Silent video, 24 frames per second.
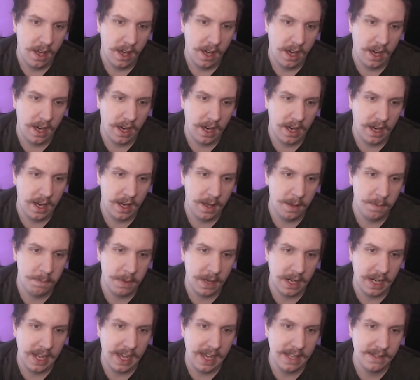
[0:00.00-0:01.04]

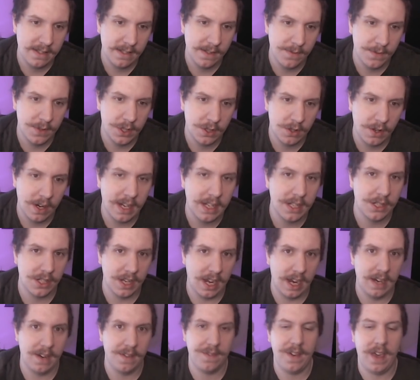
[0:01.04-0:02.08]
But it has some strange
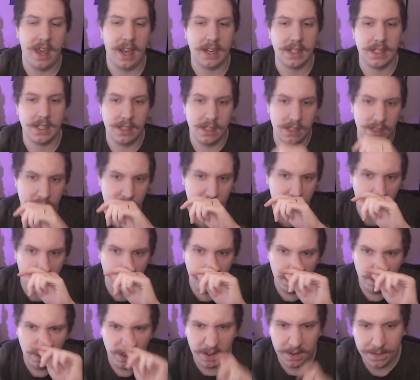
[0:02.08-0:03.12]
side effects.
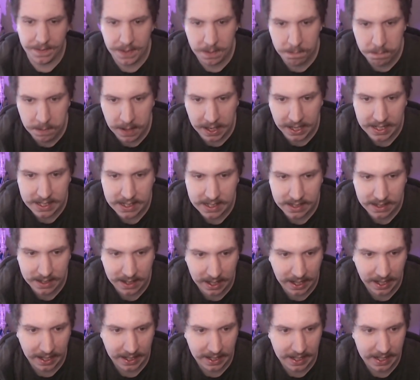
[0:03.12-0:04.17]
So the biggest
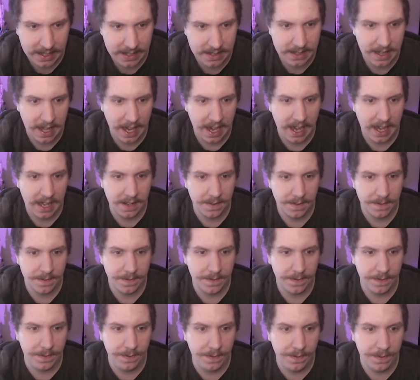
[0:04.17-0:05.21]
thing is that
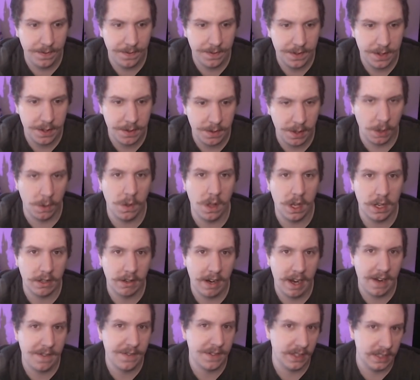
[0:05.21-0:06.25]
you no longer
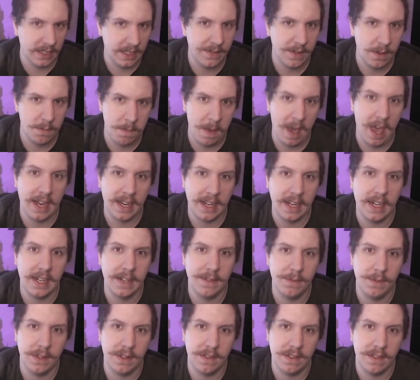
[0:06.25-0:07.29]
have to leave your back
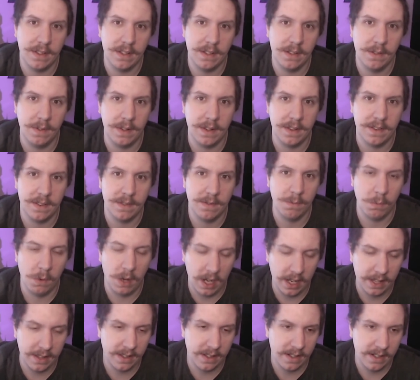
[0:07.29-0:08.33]
item with
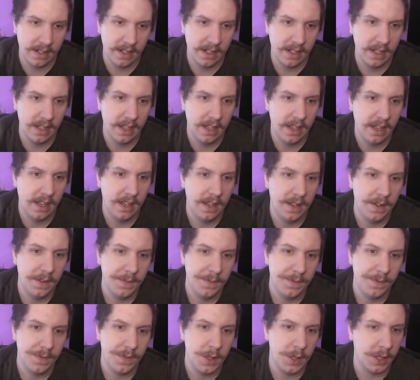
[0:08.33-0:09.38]
Waddler.
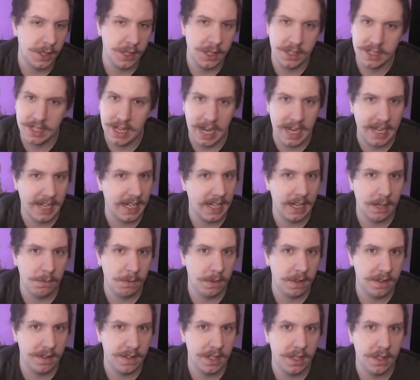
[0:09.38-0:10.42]
You can just take it in
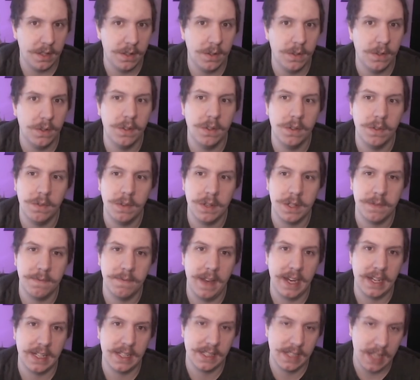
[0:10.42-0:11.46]
with you, which
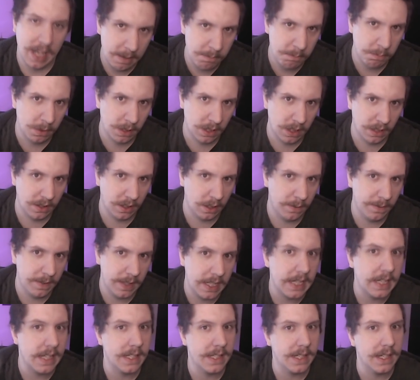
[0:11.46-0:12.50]
makes Temple a little bit
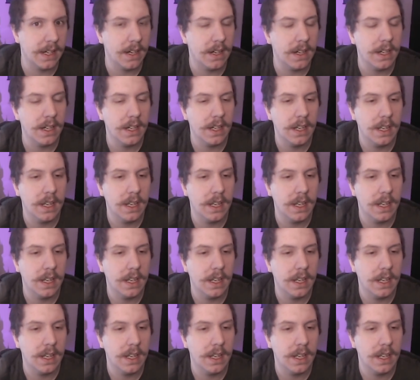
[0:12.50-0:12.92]
easier.